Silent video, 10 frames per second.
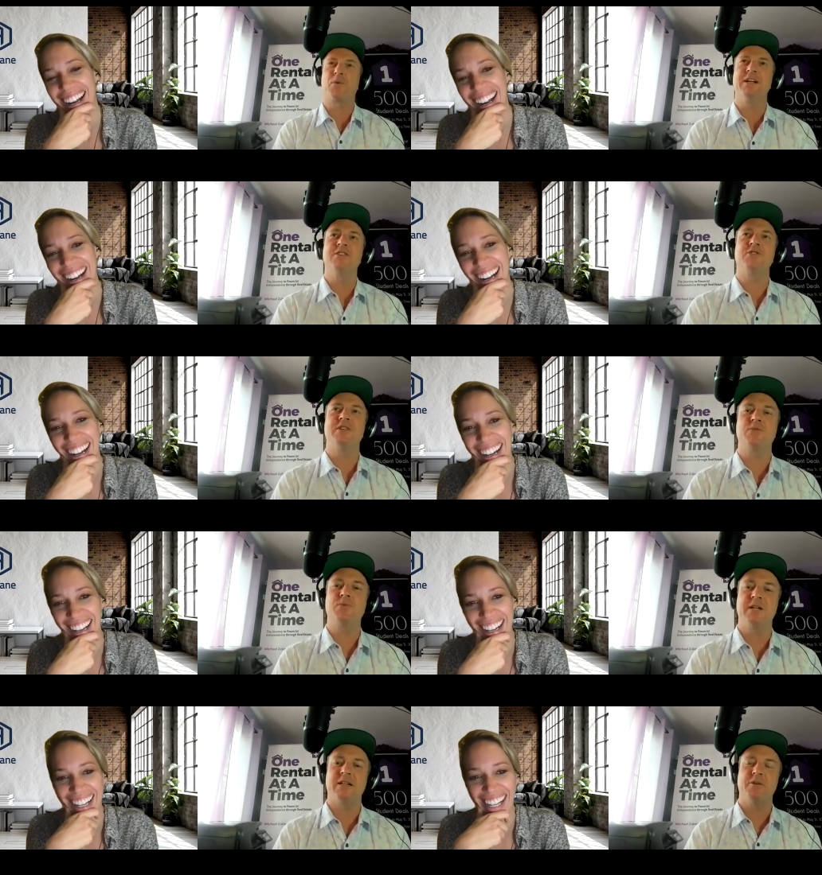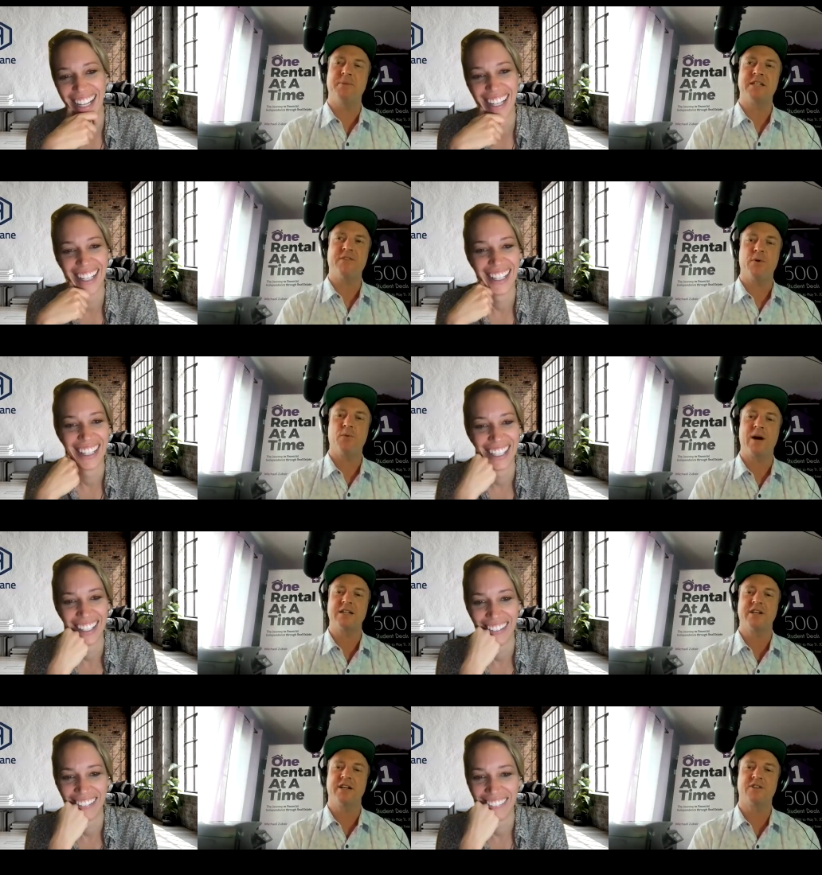Speaker 1: we're going to do this one a little bit different. We're
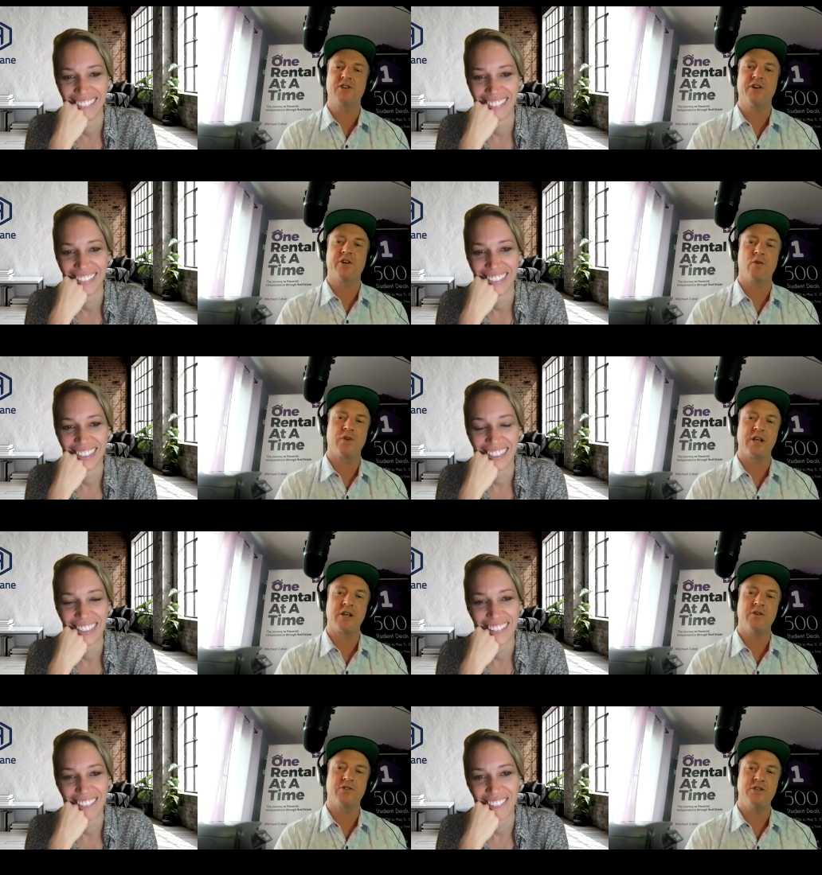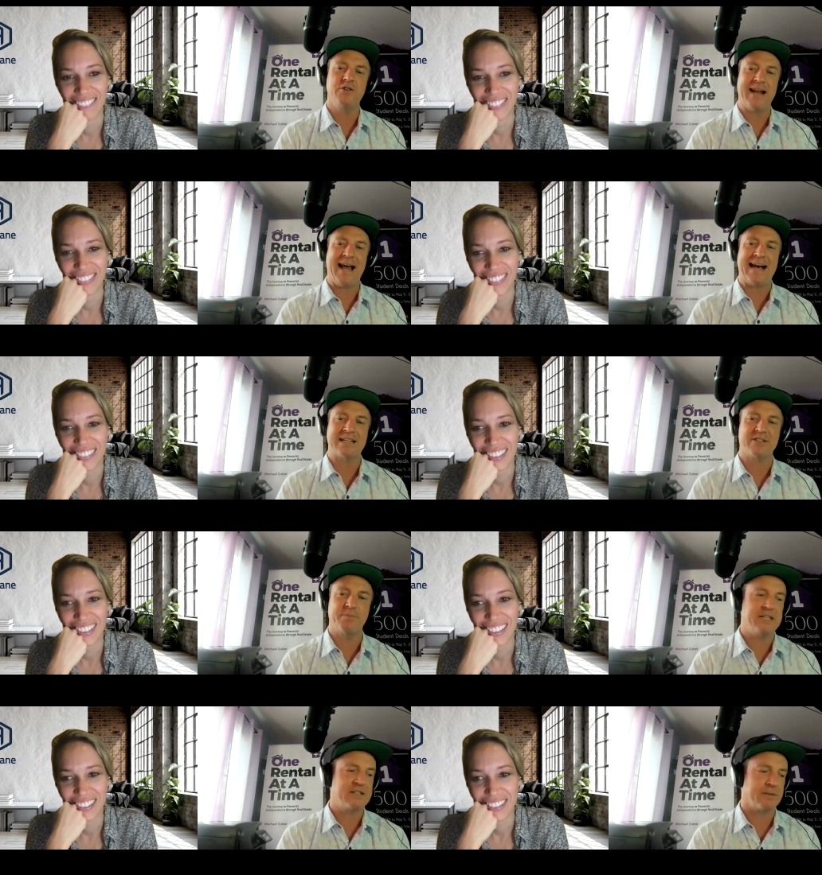actually going to turn it over to you so you could ask
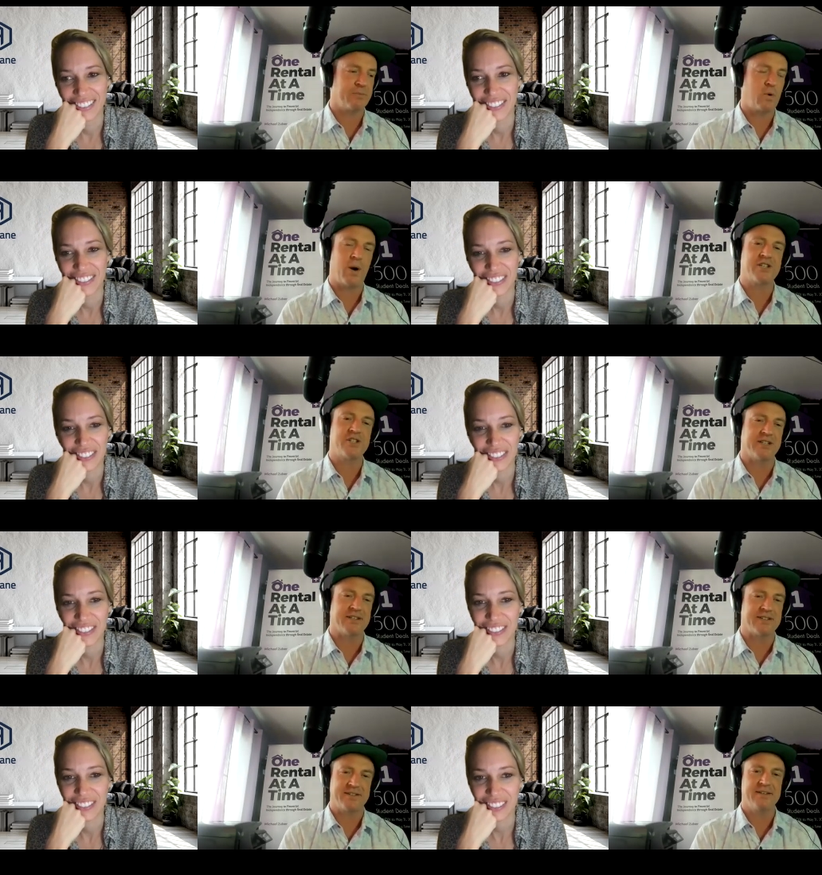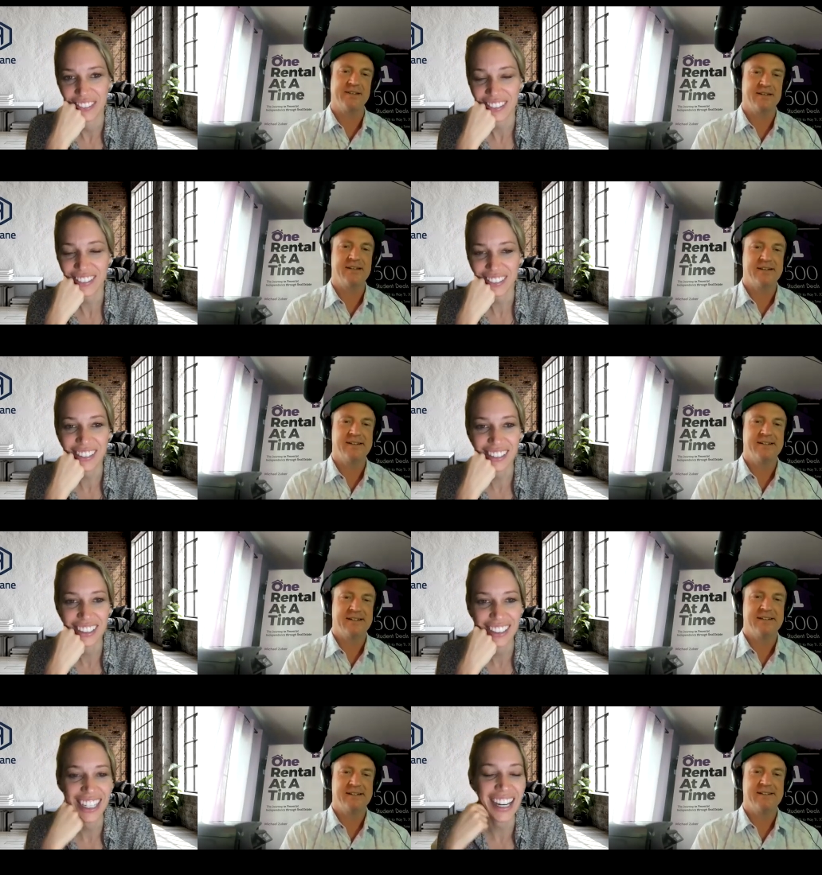me some questions.
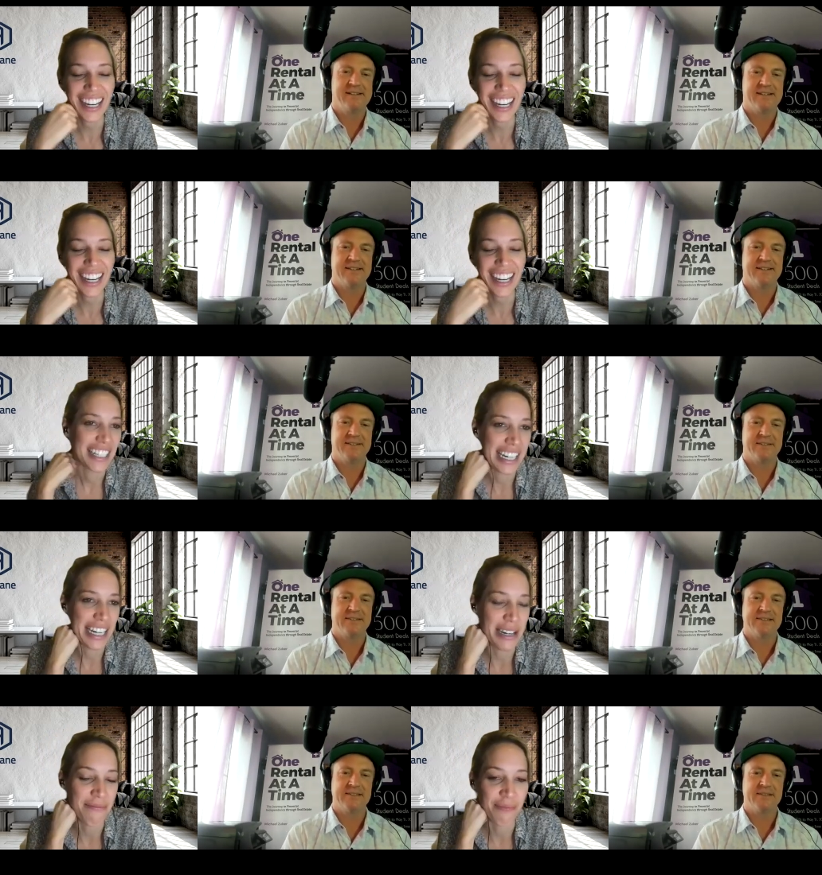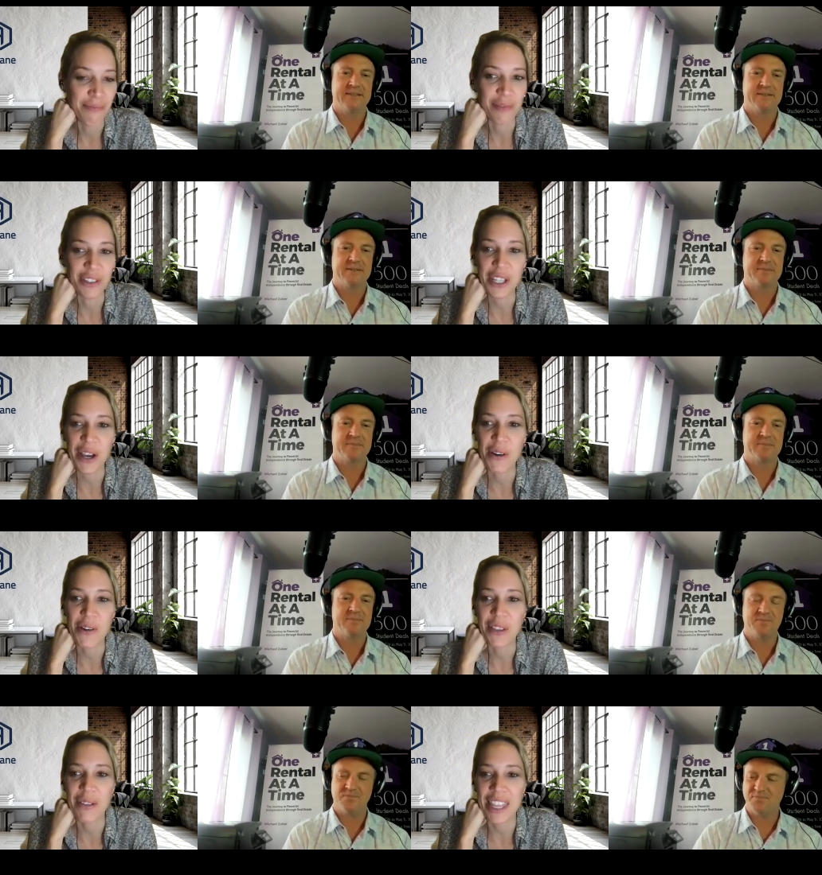
Speaker 2: Yeah. Um,
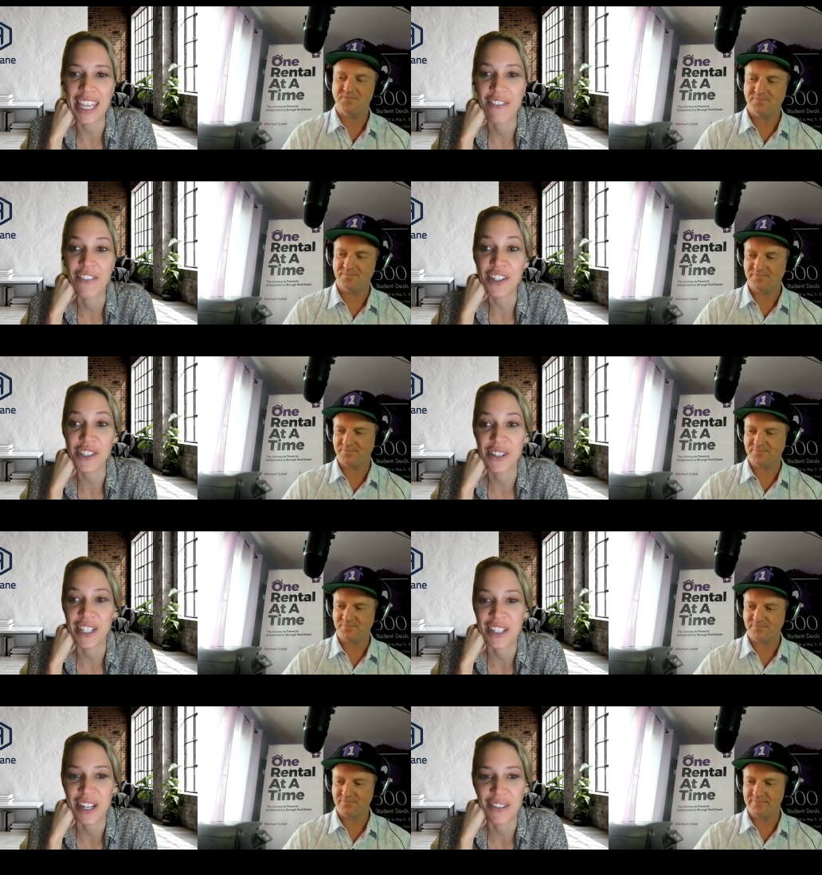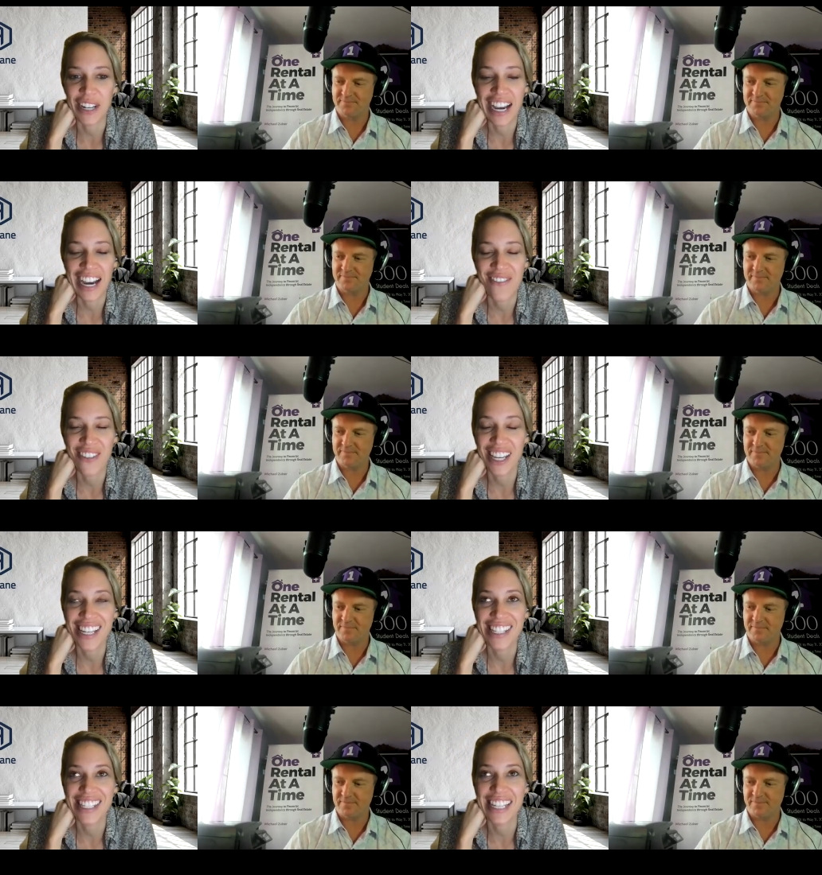so let me think. First question I would have
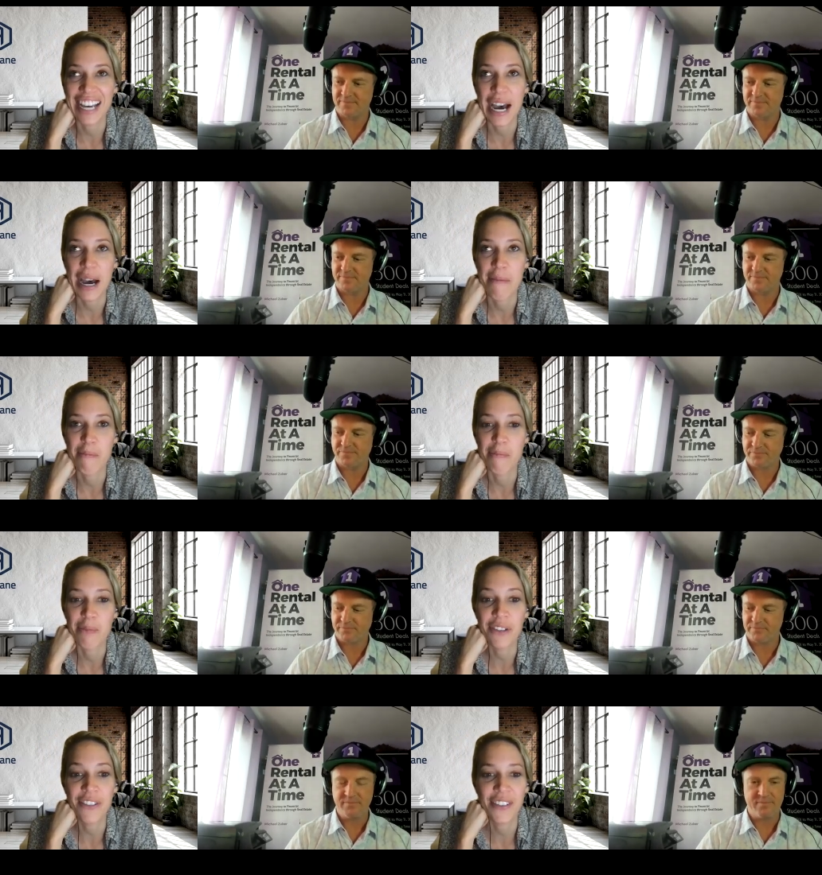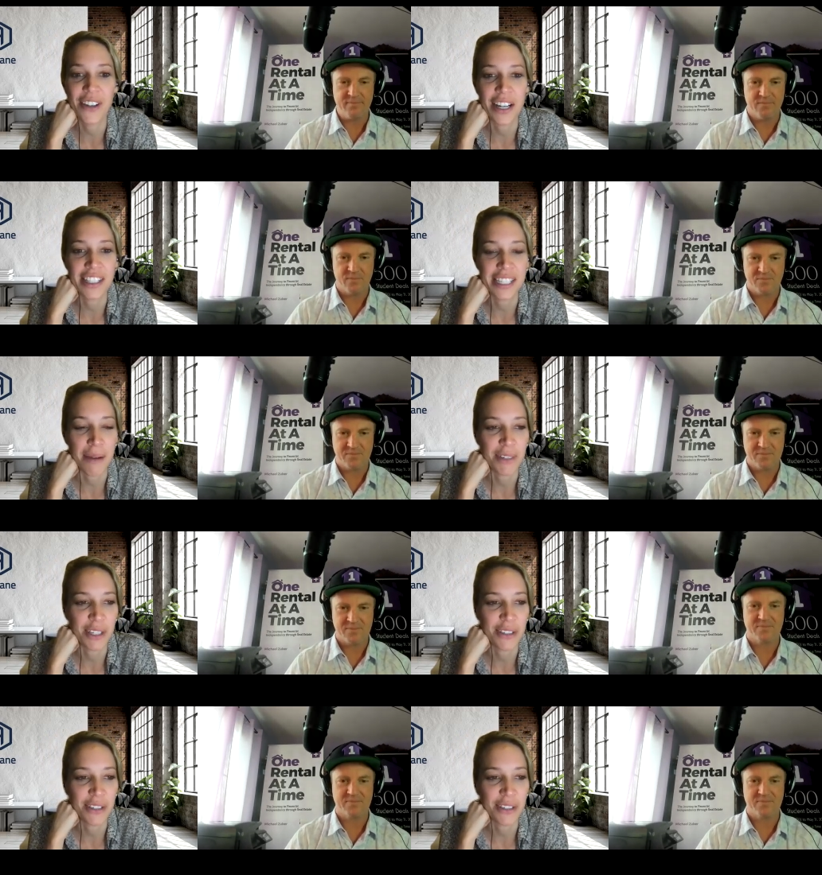is um, proof of concept.